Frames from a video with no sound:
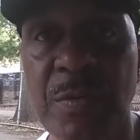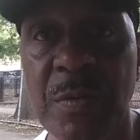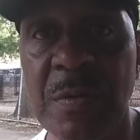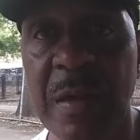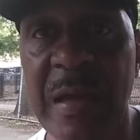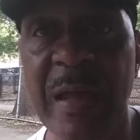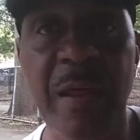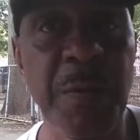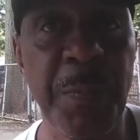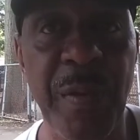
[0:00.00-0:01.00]
Ewing. They got
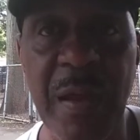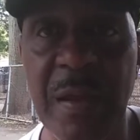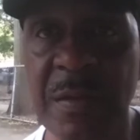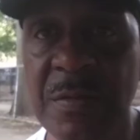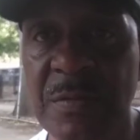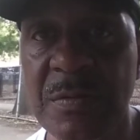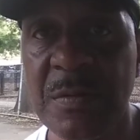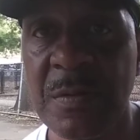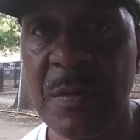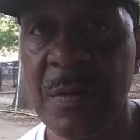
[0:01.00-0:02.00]
other players
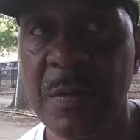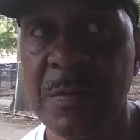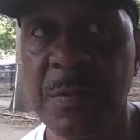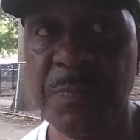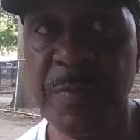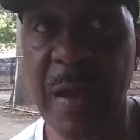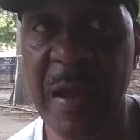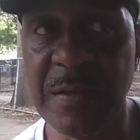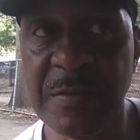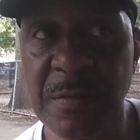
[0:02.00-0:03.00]
to,
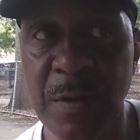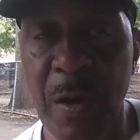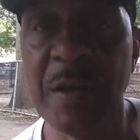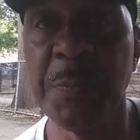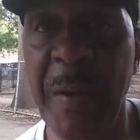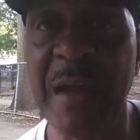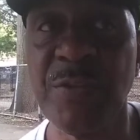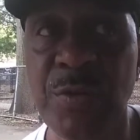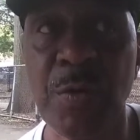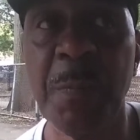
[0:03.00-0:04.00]
as long as
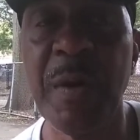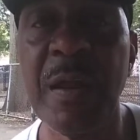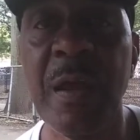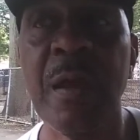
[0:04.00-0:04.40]
Patrick Ewing, but